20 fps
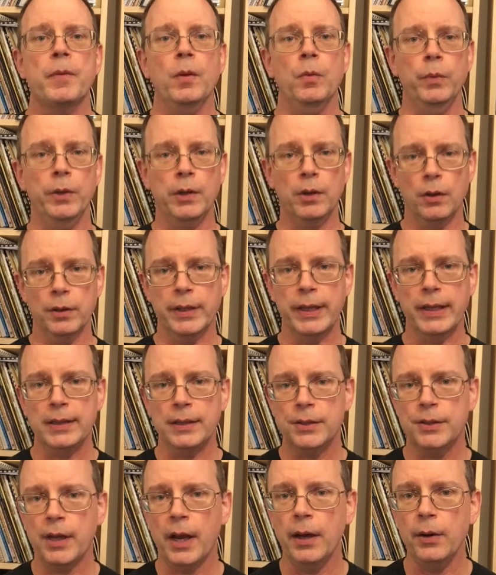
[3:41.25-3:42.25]
We call that a
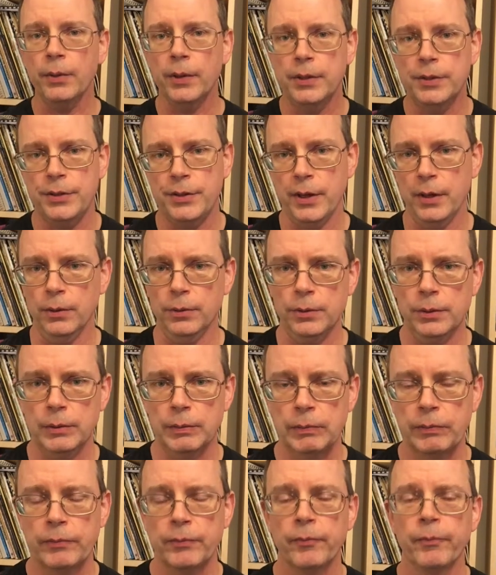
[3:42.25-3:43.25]
siren sound.
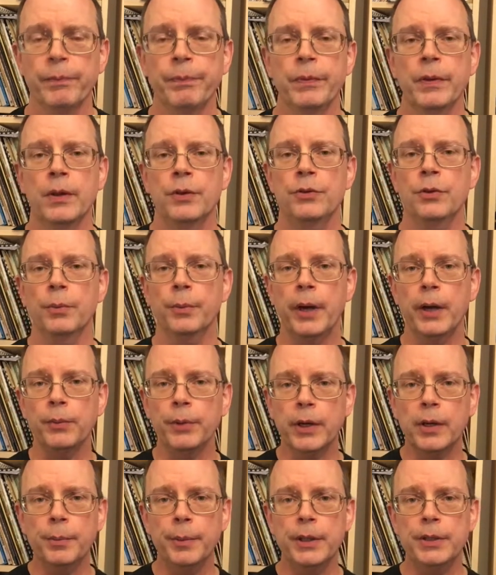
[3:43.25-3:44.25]
So my
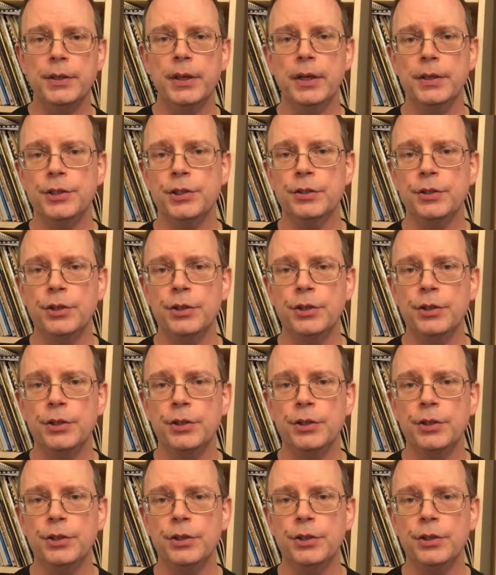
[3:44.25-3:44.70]
recommendation